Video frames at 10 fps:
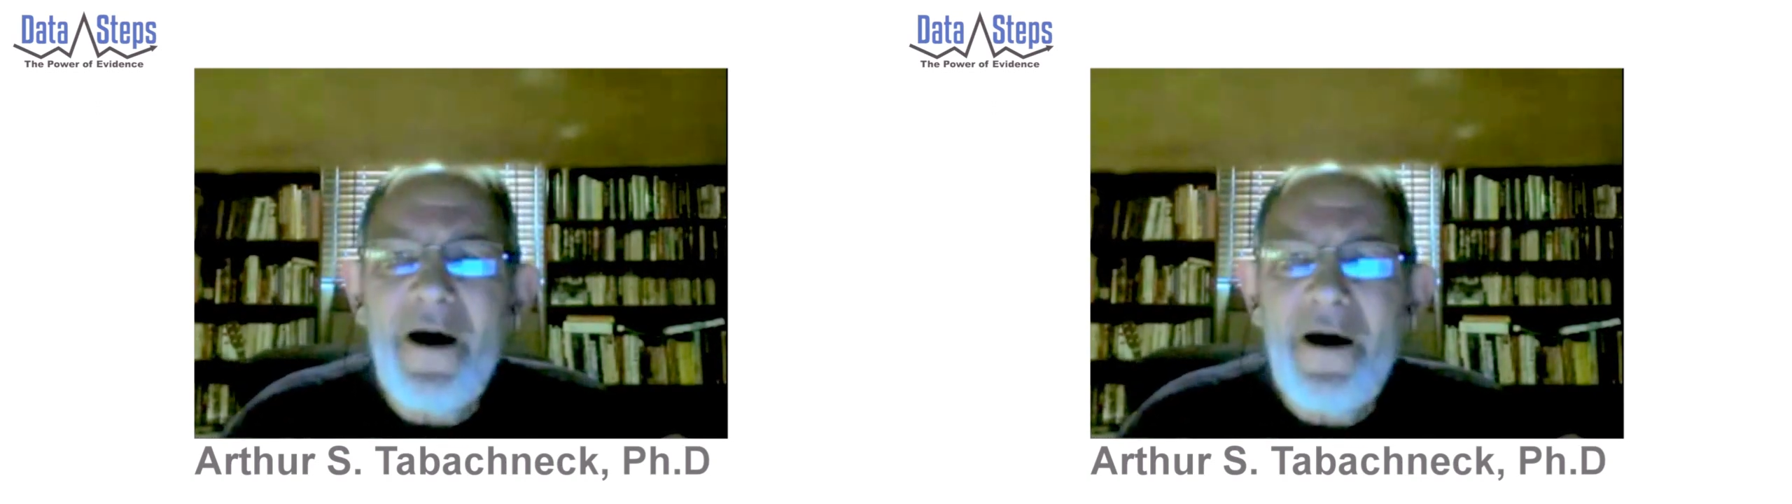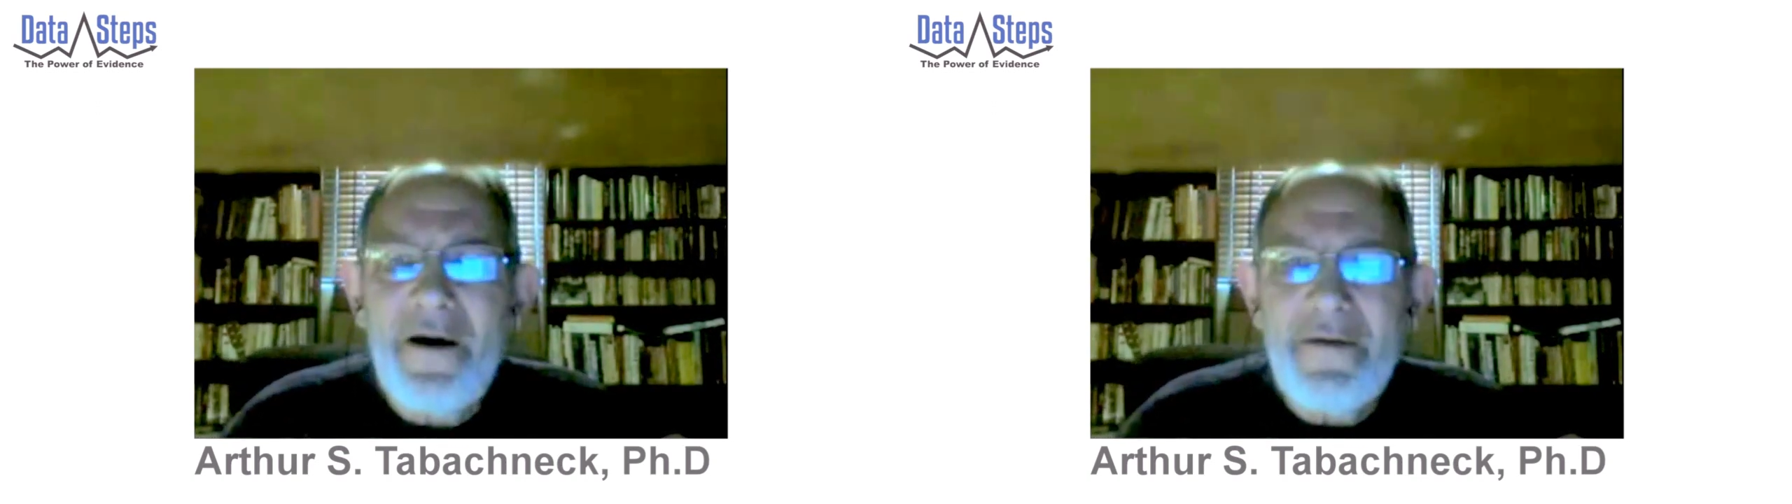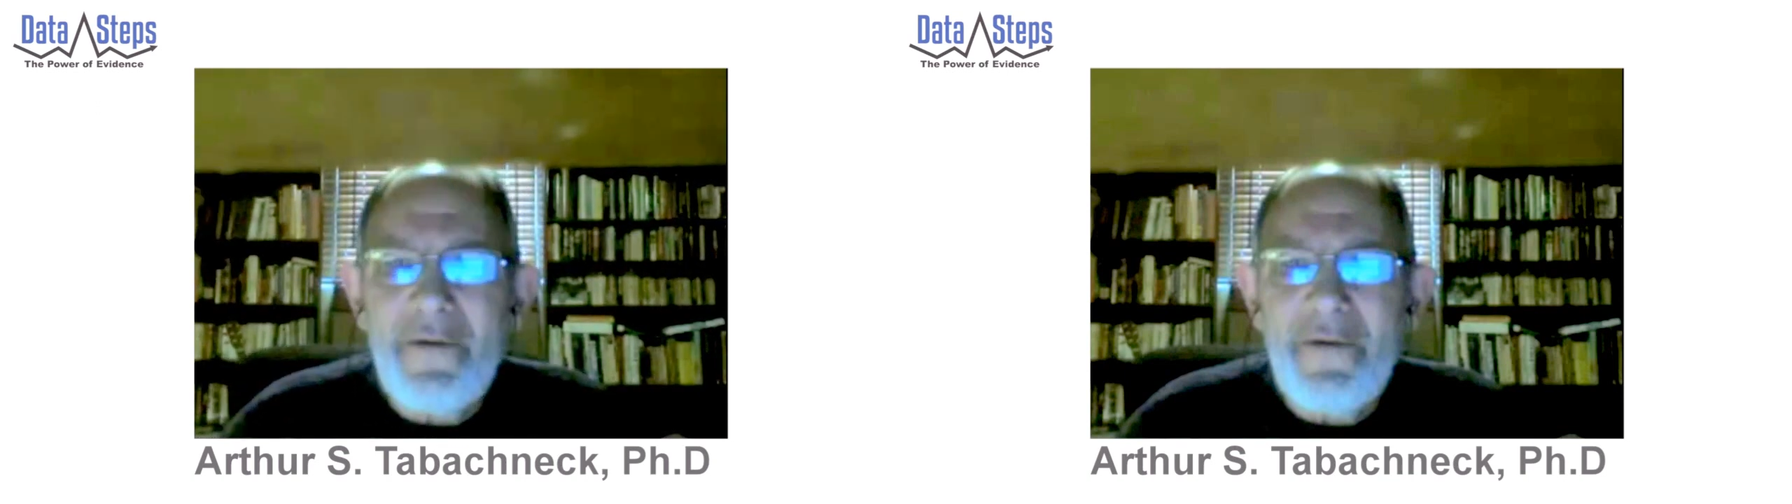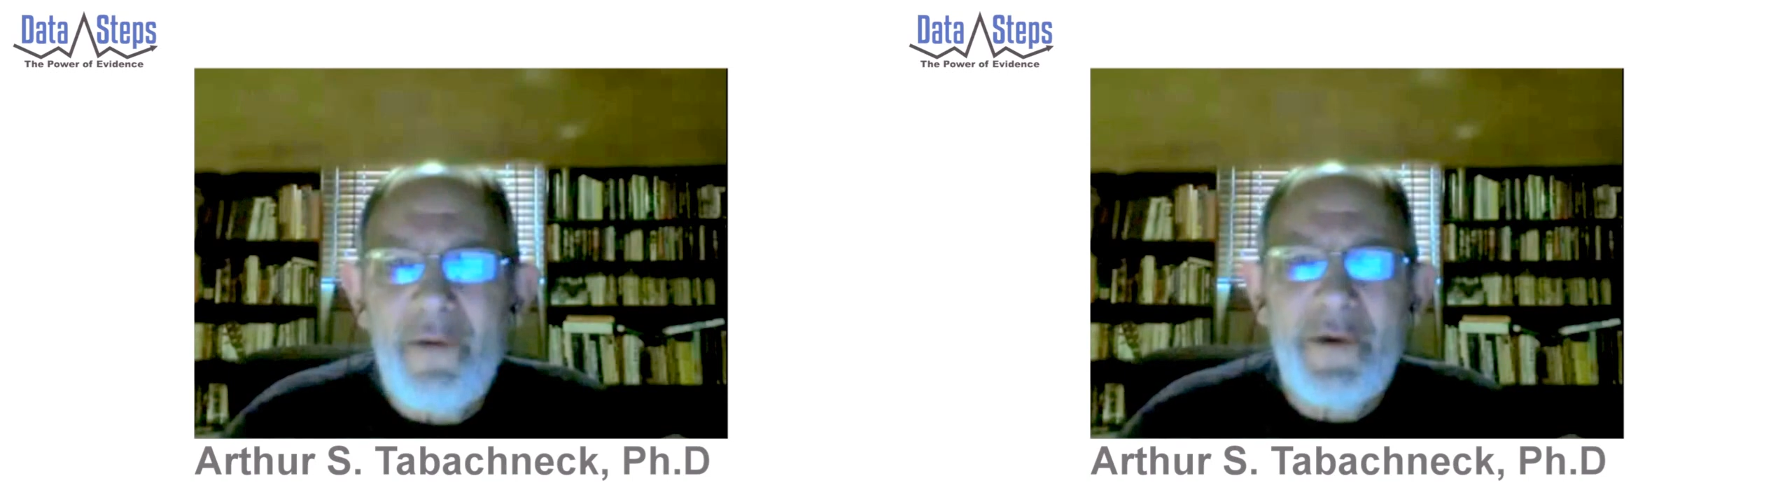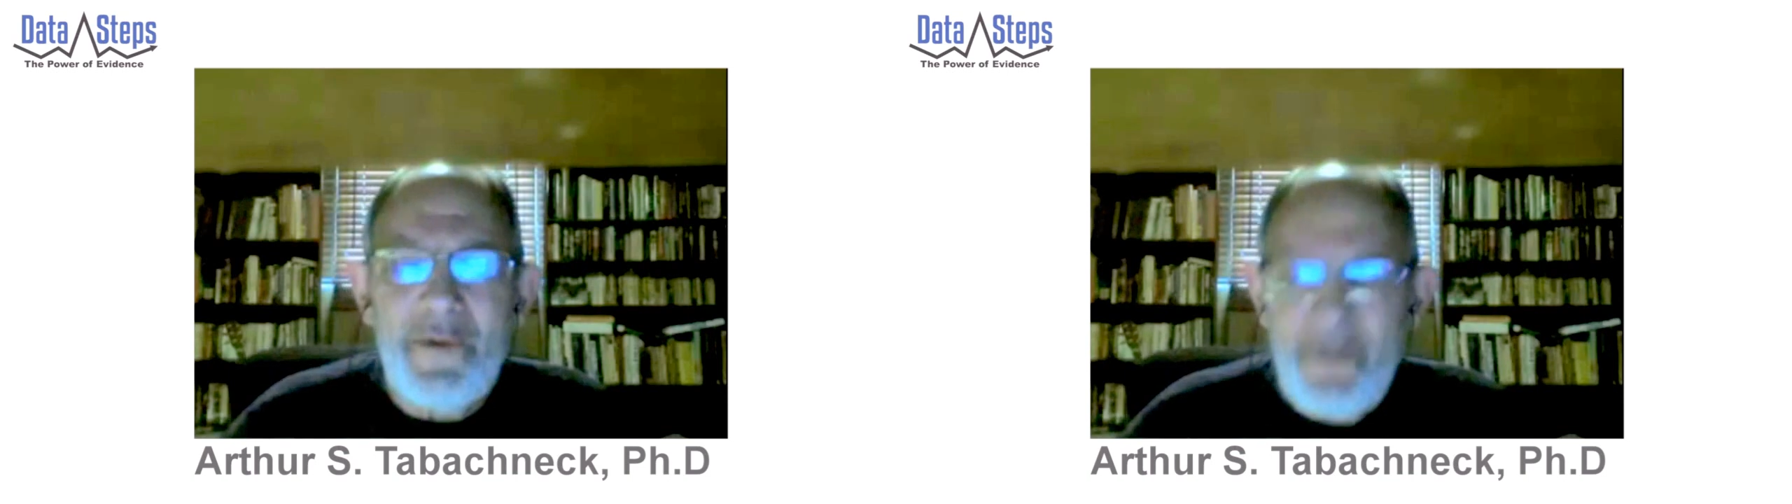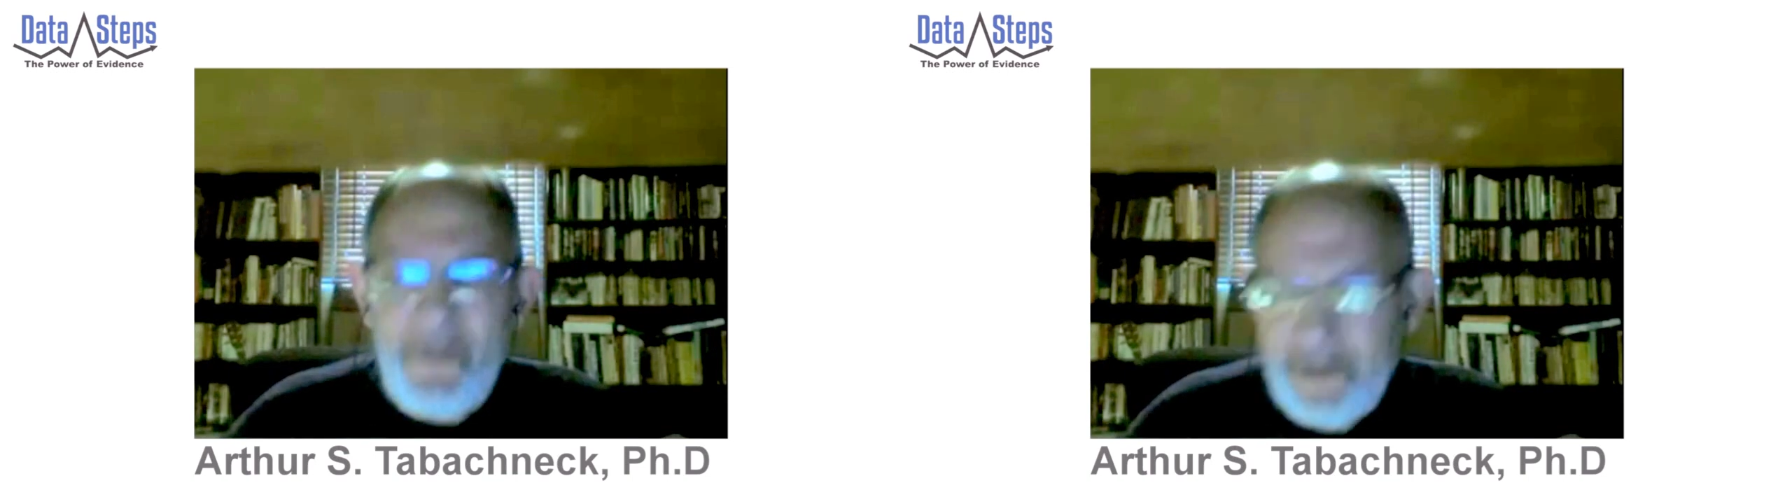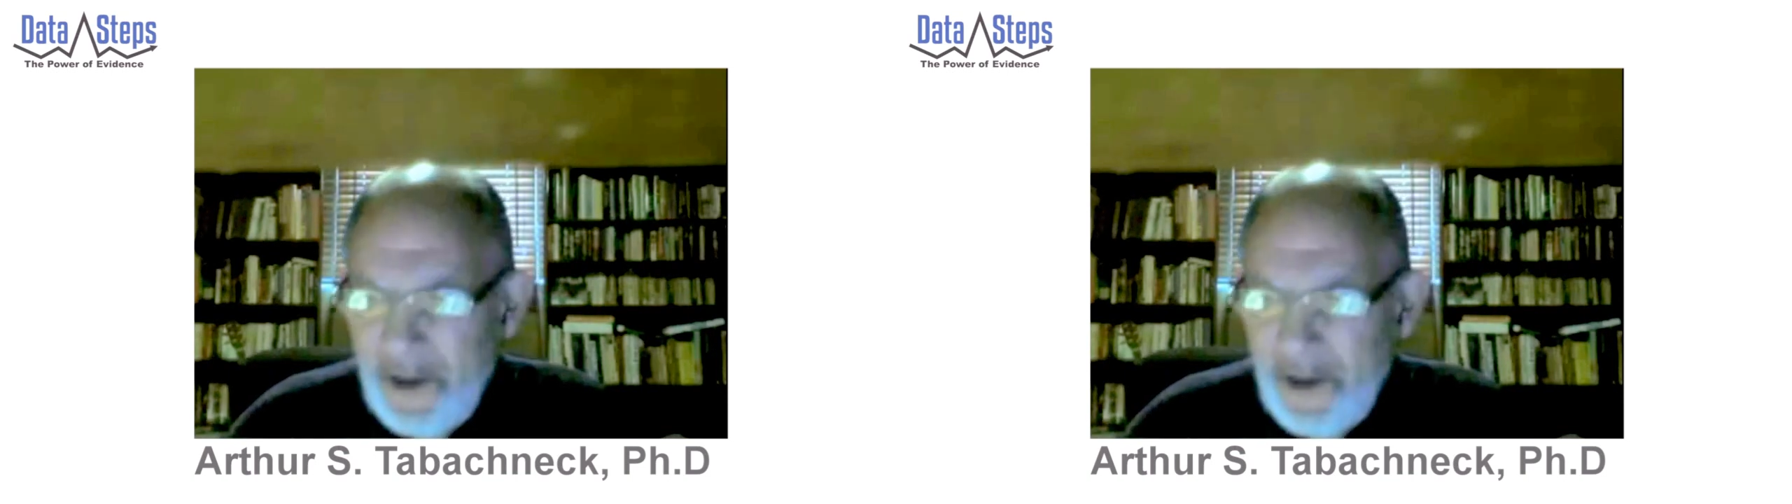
Well, we were